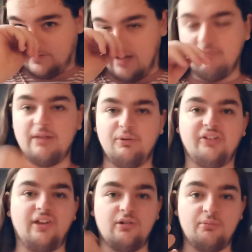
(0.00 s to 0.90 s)
That
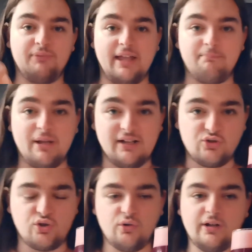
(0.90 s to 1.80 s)
maple syrup, that
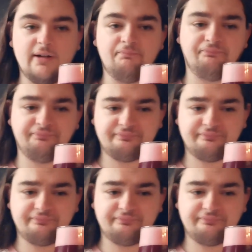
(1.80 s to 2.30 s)
burnt sugar,